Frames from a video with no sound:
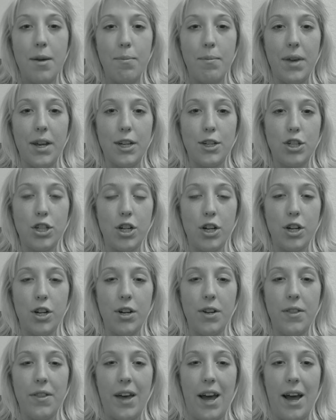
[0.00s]
make
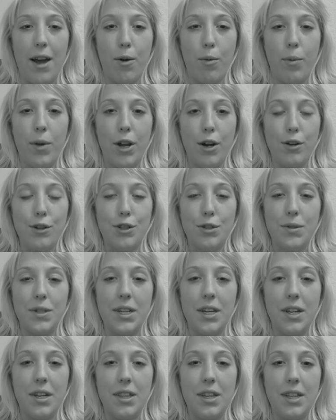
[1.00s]
sure that we aren't
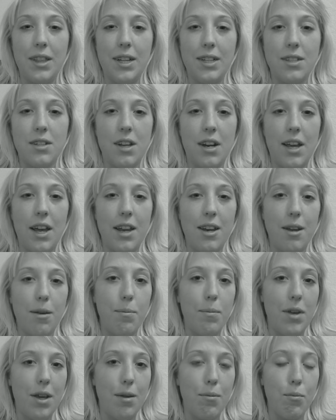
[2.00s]
doing anything that's going to end
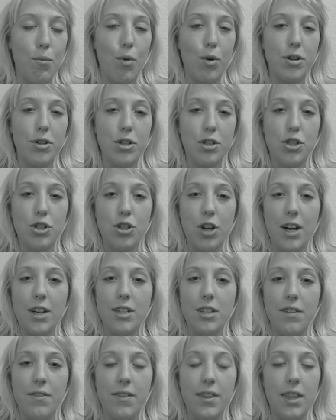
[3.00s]
up being more
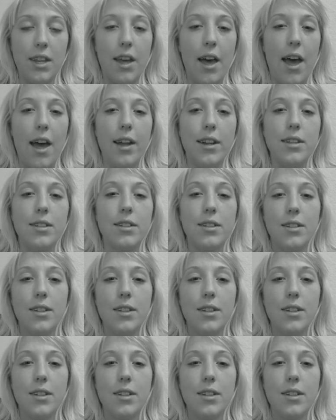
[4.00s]
destructive in the end.